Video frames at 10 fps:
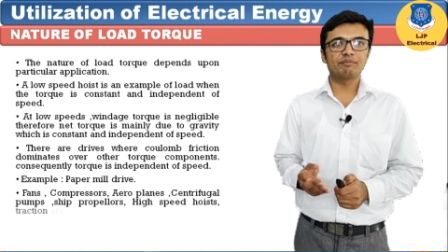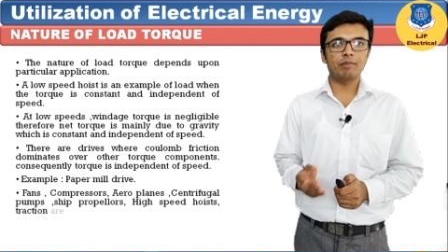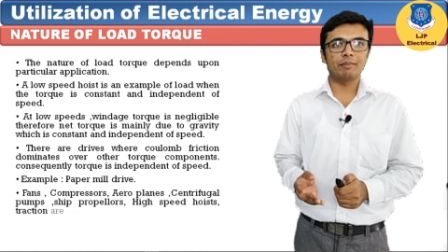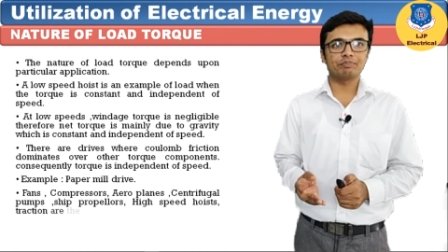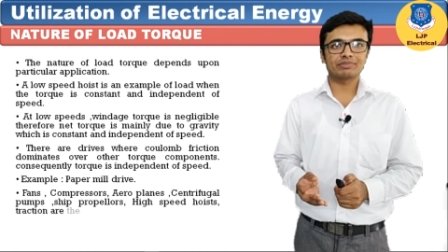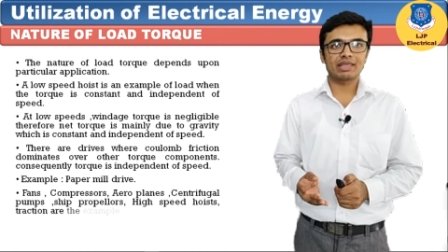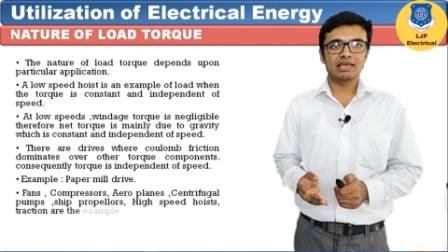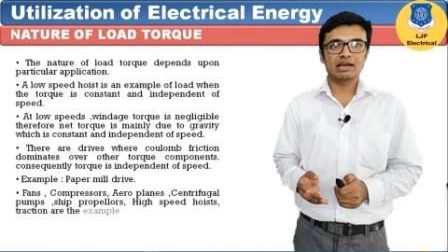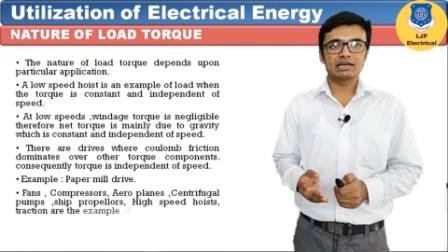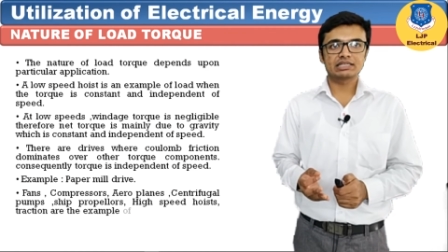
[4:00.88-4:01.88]
pump,
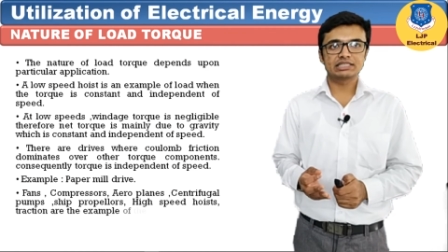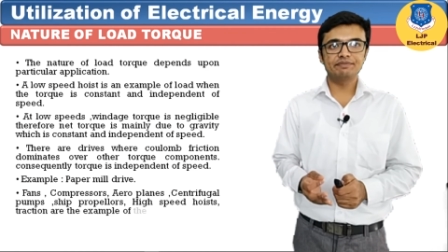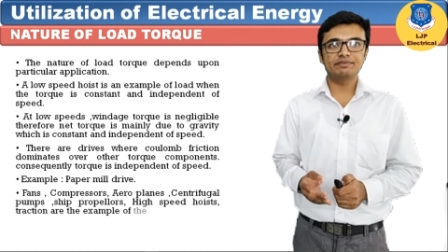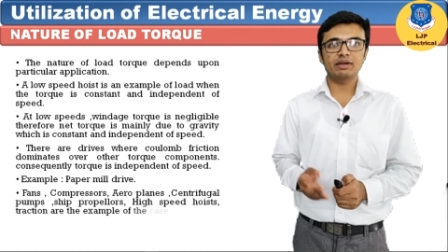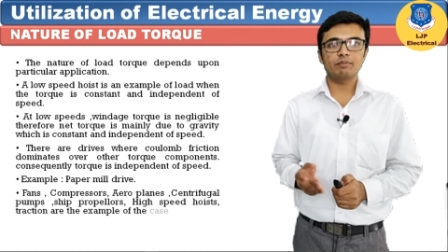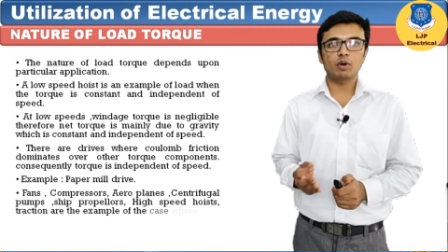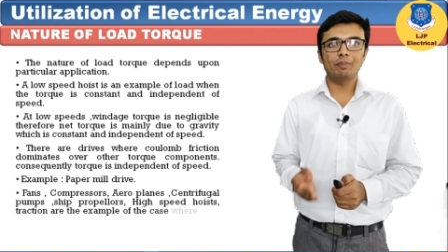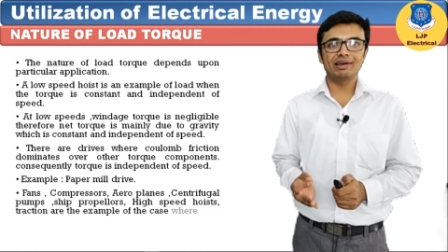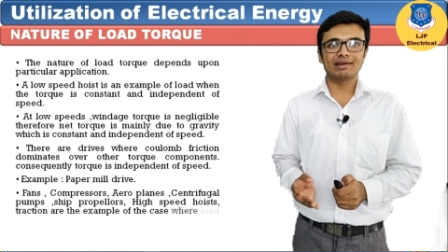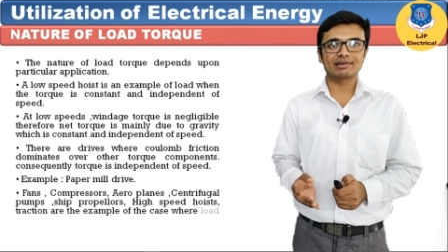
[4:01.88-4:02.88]
shift
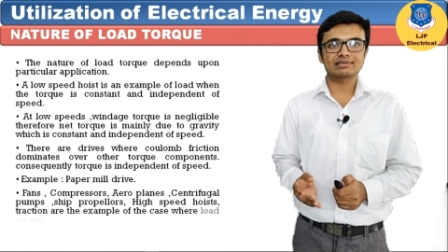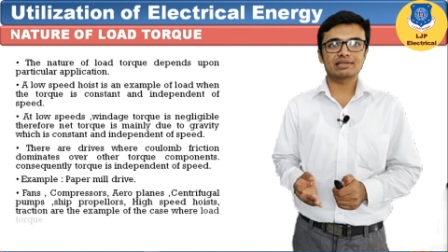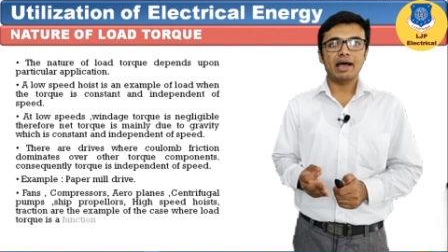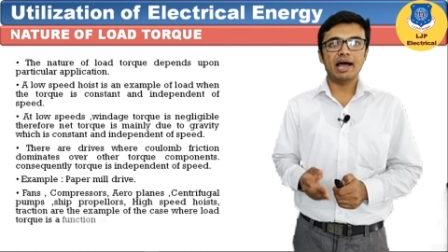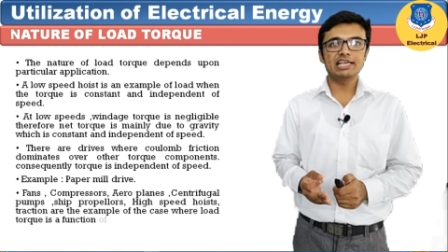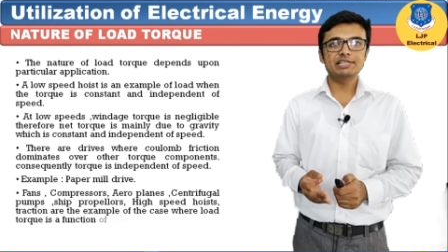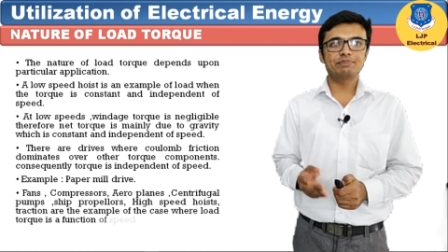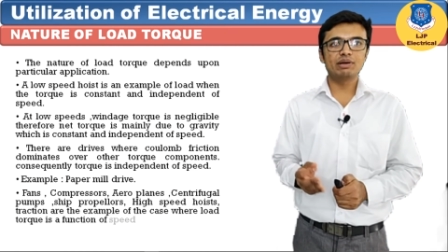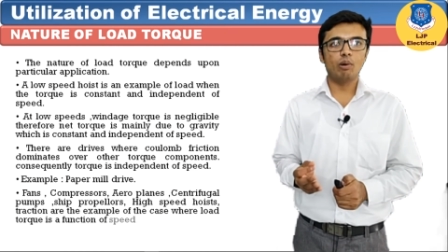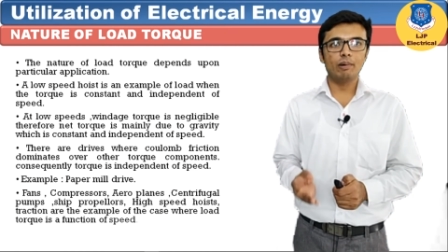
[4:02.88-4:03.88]
propellers,
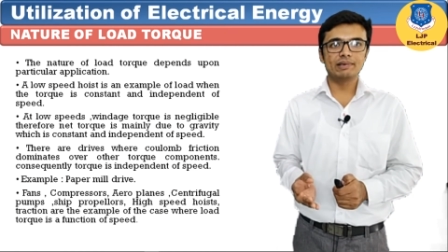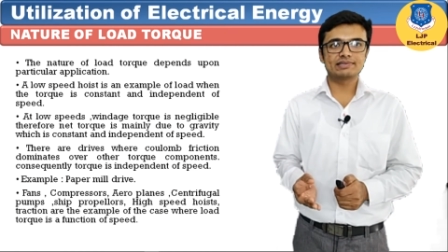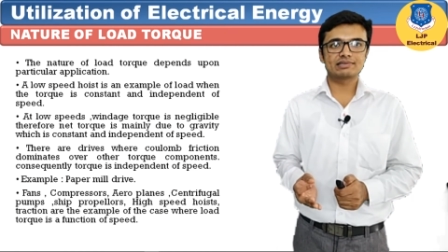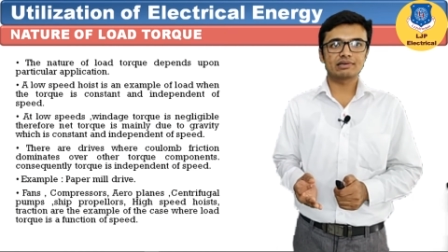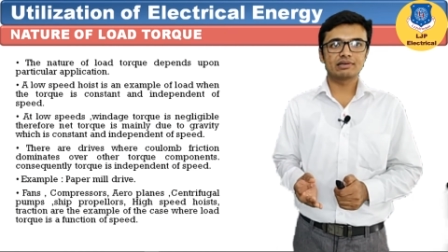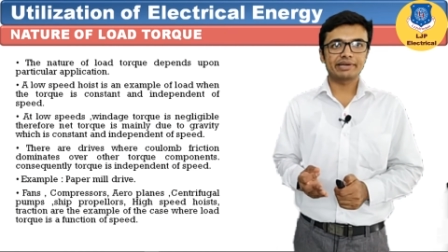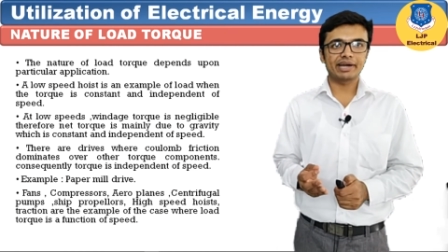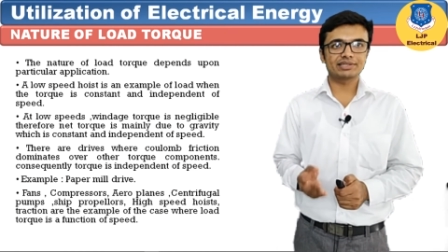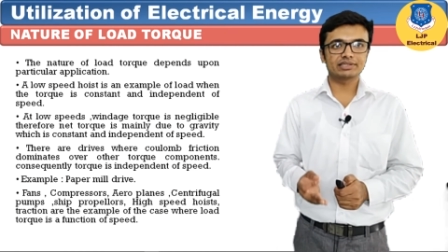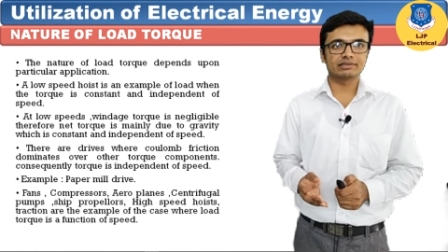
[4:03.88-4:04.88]
high-speed hoist,
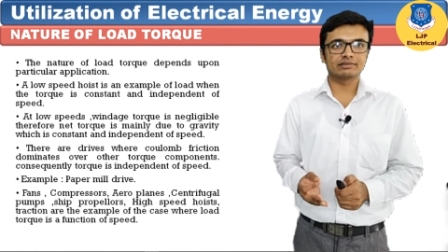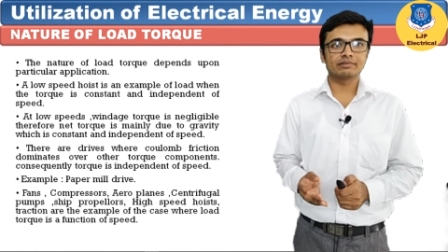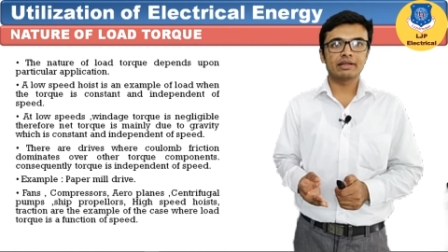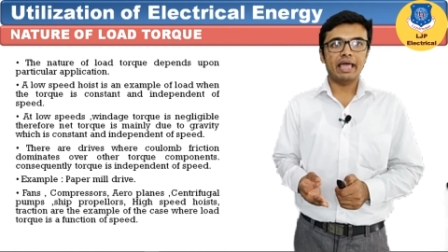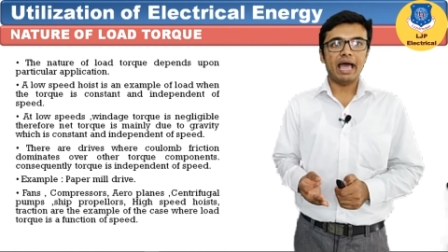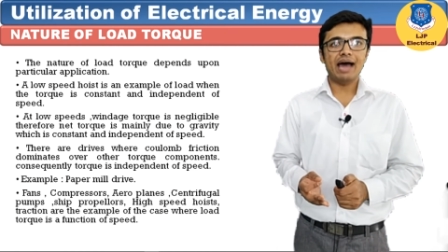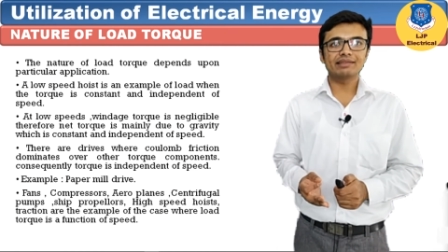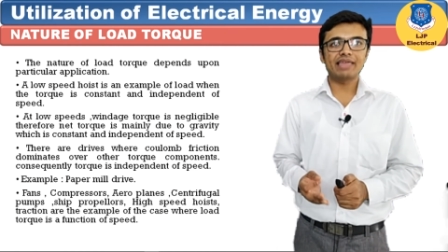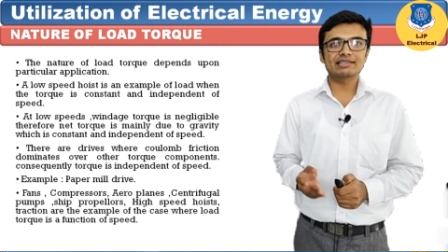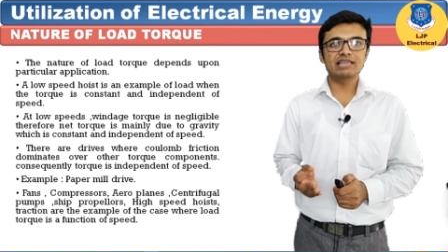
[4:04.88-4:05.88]
traction are
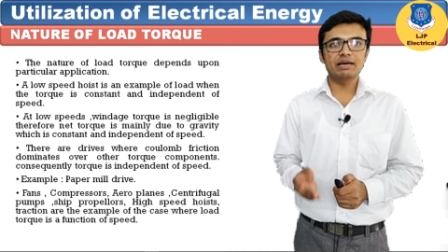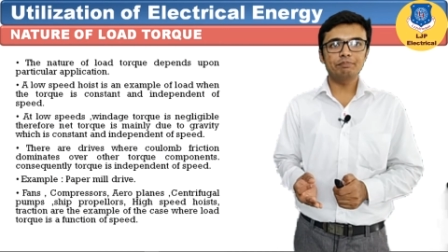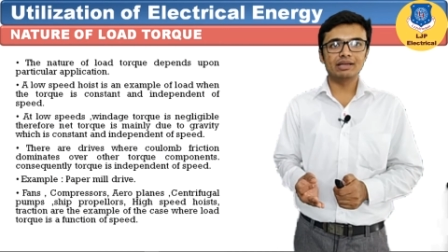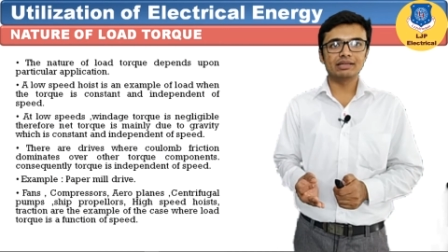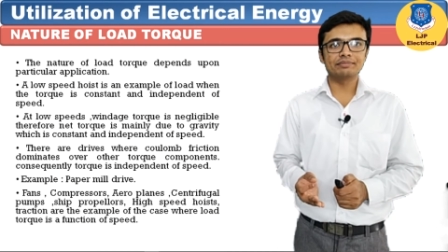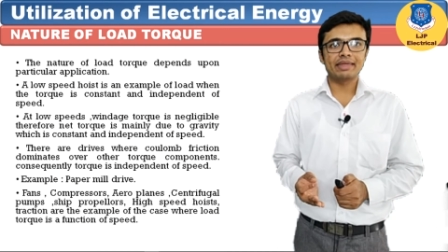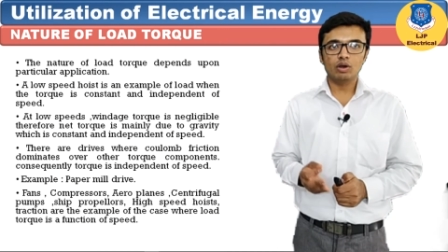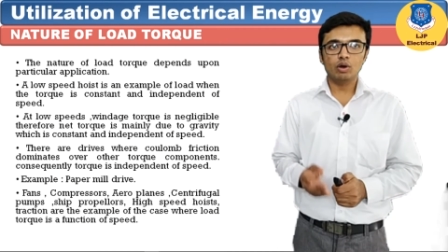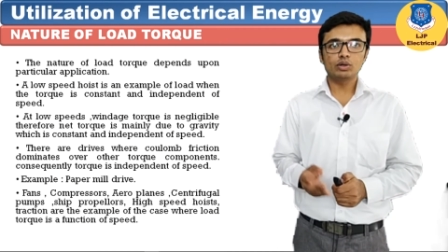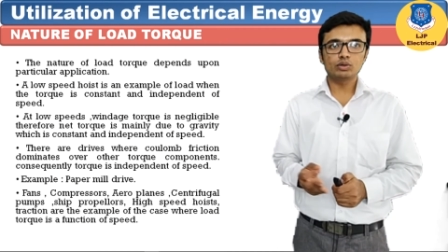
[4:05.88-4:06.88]
the example.
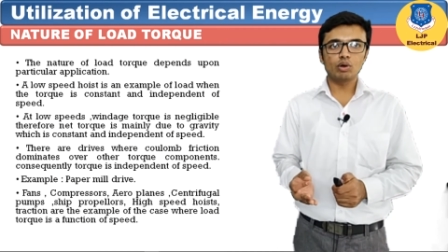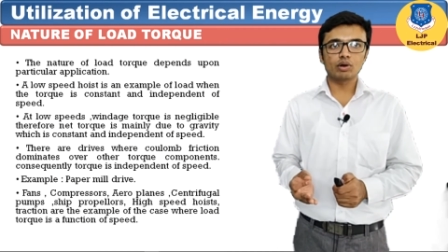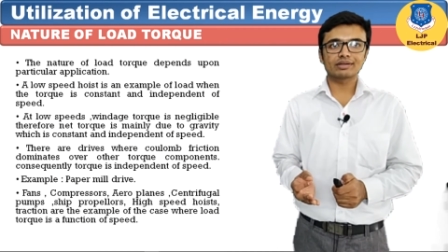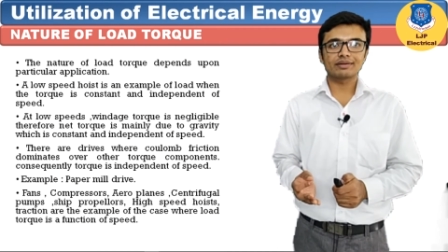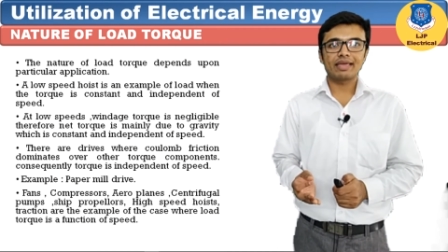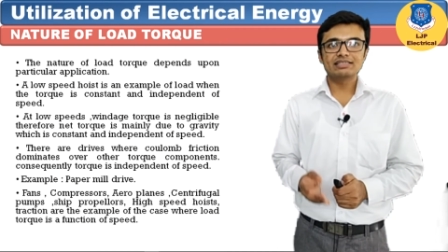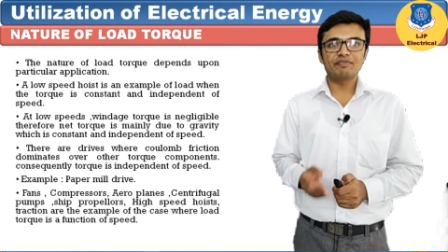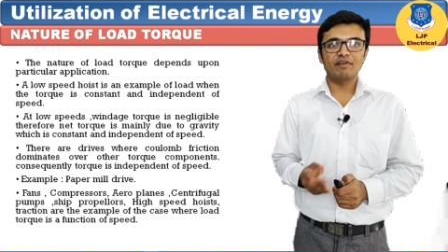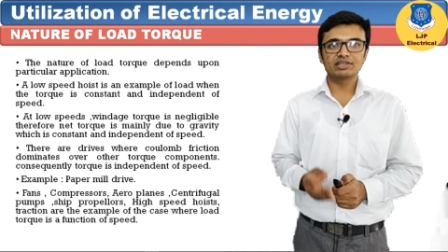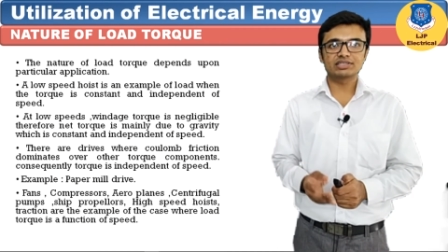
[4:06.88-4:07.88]
Load torque is a
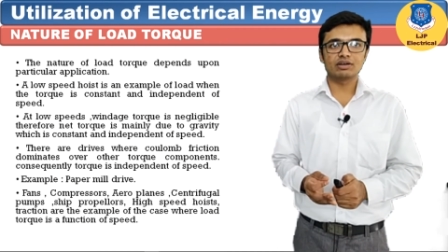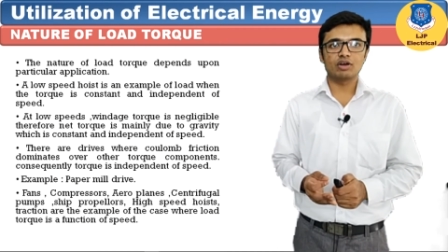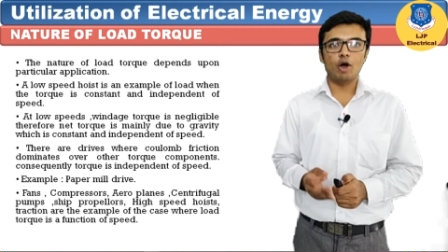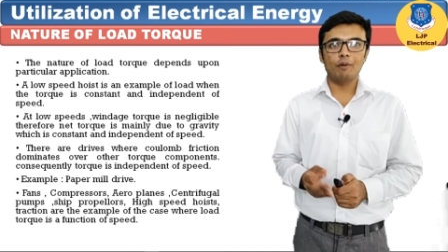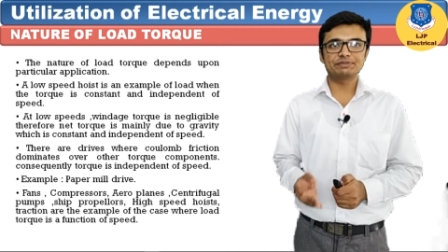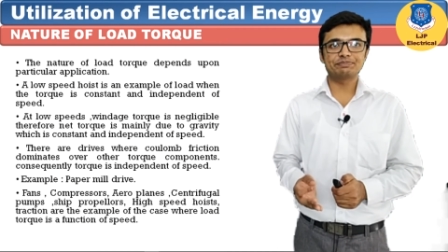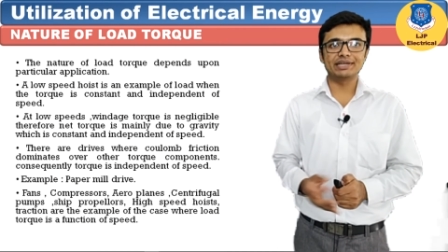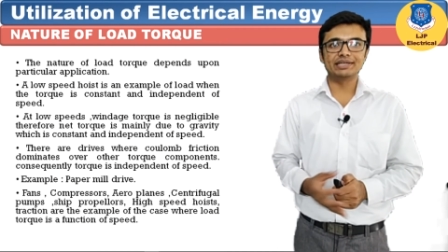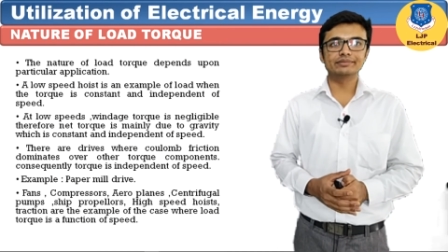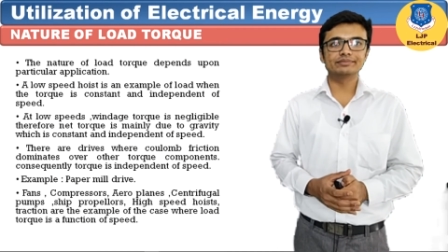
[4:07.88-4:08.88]
function of a
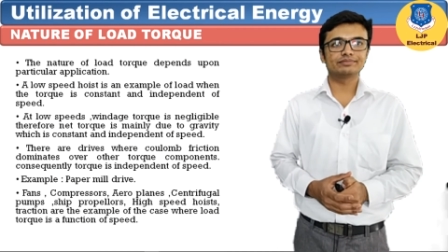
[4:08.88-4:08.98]
speed.